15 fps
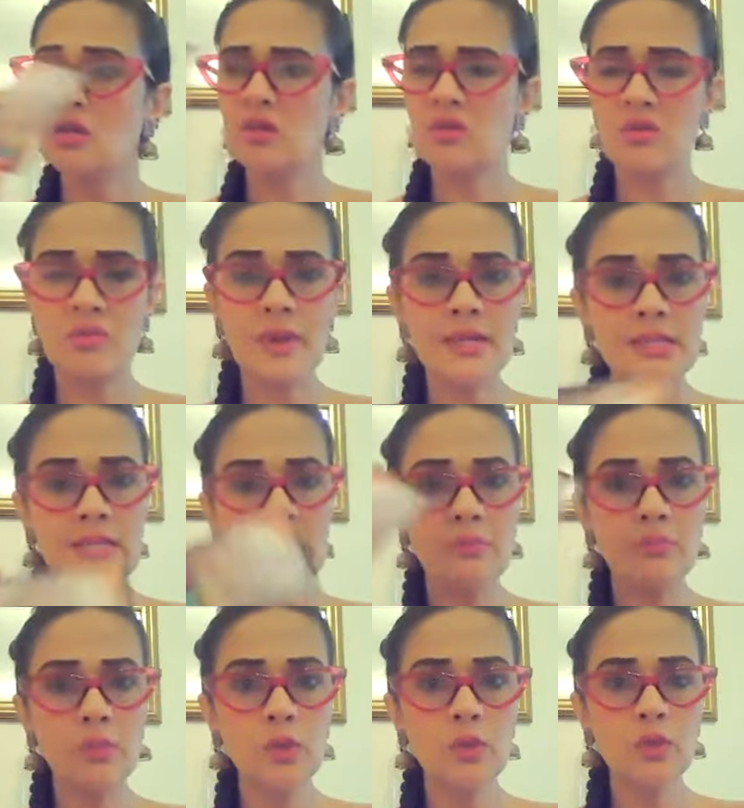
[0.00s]
you know, red
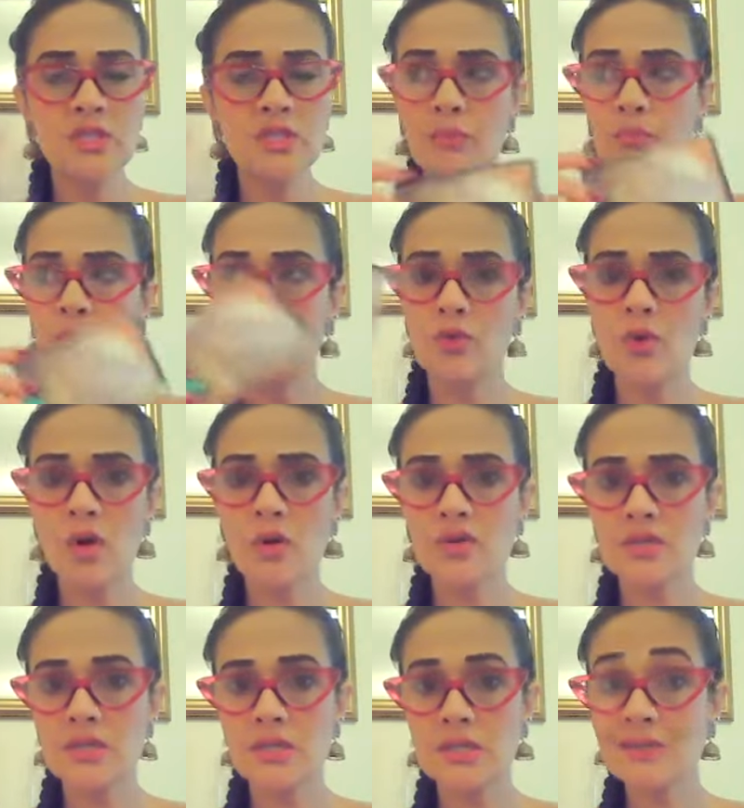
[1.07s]
tape, blue tape,
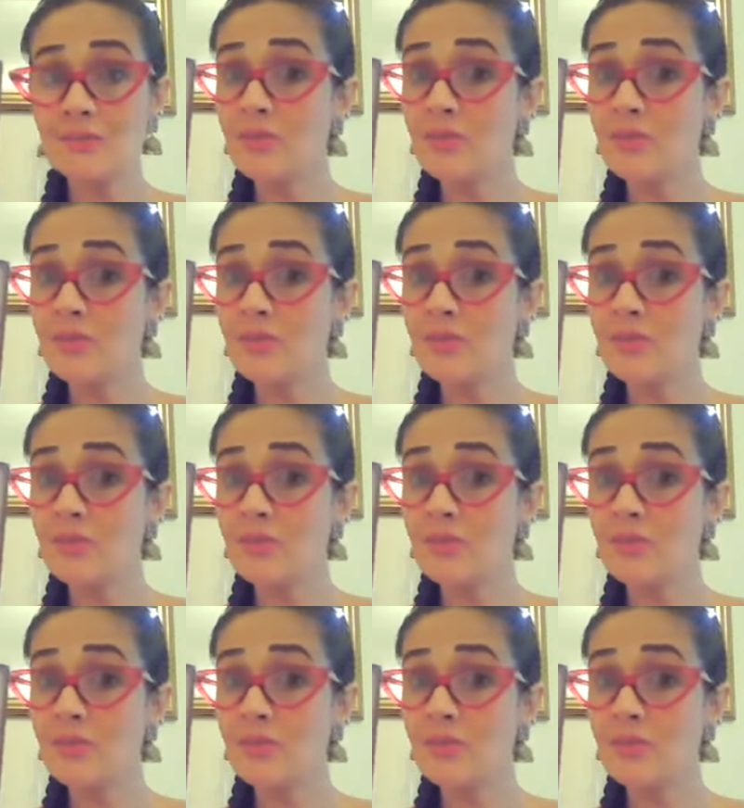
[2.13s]
bureaucracy.